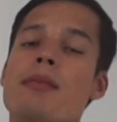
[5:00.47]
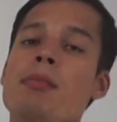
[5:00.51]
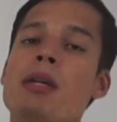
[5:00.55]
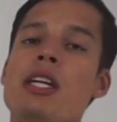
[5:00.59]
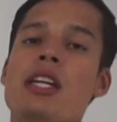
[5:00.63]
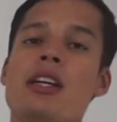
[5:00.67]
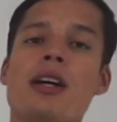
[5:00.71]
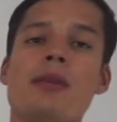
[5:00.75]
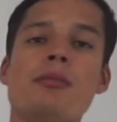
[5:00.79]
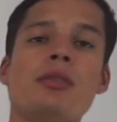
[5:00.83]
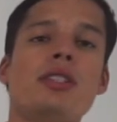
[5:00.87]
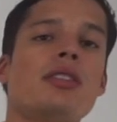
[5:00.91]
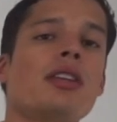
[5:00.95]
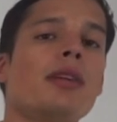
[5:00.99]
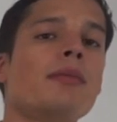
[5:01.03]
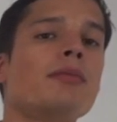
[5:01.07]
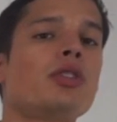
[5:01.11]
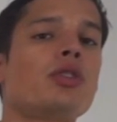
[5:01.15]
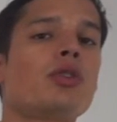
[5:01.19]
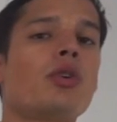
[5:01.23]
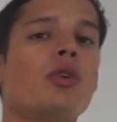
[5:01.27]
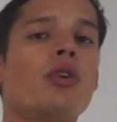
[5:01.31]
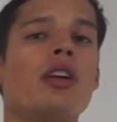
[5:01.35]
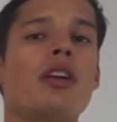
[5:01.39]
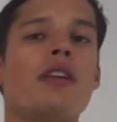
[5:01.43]
become some
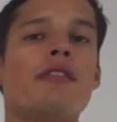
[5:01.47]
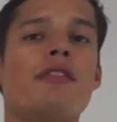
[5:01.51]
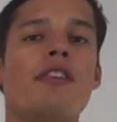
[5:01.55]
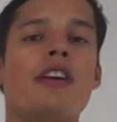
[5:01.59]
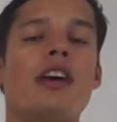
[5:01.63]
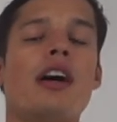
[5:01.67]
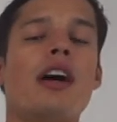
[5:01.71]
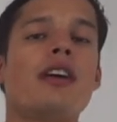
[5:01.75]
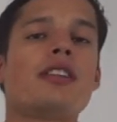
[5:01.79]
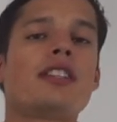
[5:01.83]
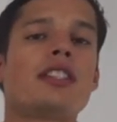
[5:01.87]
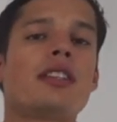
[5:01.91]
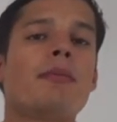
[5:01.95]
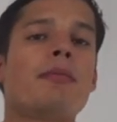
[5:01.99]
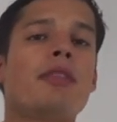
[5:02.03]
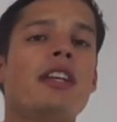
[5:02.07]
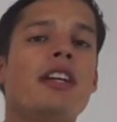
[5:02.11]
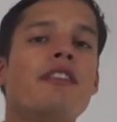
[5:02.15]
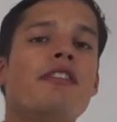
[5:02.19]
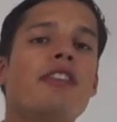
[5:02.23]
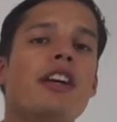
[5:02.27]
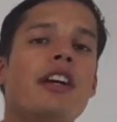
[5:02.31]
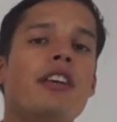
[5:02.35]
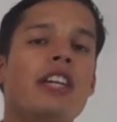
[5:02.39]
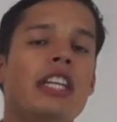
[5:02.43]
sort of
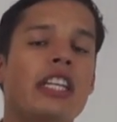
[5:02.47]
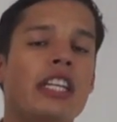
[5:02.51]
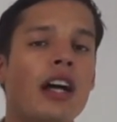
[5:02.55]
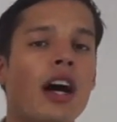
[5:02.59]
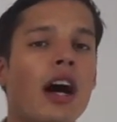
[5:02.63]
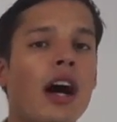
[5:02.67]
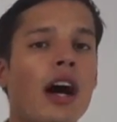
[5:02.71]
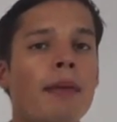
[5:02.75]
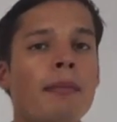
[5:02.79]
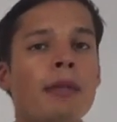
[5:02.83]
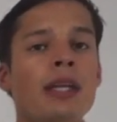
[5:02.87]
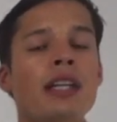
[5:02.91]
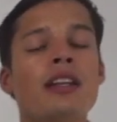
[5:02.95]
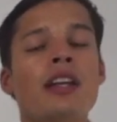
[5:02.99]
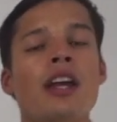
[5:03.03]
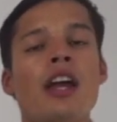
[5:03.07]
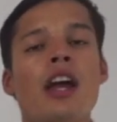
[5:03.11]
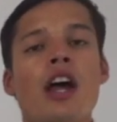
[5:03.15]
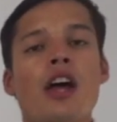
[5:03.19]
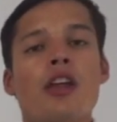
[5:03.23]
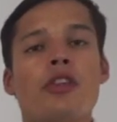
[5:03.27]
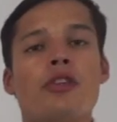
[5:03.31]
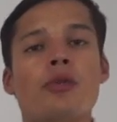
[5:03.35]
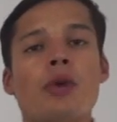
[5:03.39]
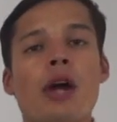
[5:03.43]
something very common
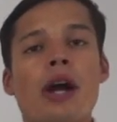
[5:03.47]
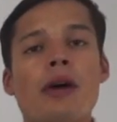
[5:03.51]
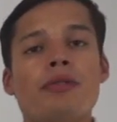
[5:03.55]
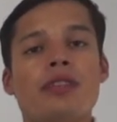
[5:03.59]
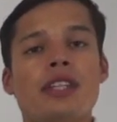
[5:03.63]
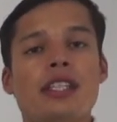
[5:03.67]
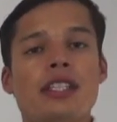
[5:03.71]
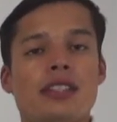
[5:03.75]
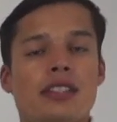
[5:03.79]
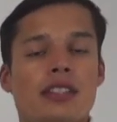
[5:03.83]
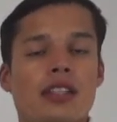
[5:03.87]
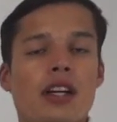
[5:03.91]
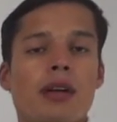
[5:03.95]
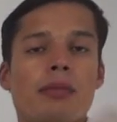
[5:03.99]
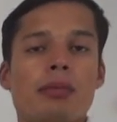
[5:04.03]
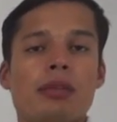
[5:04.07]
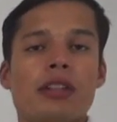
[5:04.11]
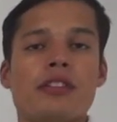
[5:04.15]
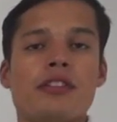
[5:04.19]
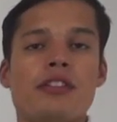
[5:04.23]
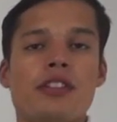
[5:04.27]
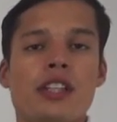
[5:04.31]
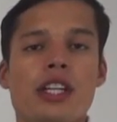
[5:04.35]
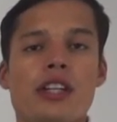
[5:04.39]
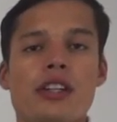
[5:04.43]
throughout these couple
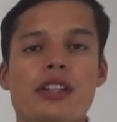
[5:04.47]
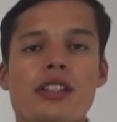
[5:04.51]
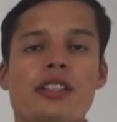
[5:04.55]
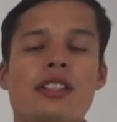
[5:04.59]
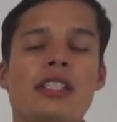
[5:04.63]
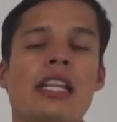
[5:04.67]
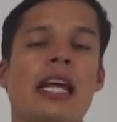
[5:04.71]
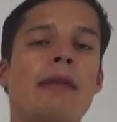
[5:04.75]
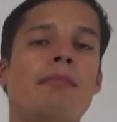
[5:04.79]
of years,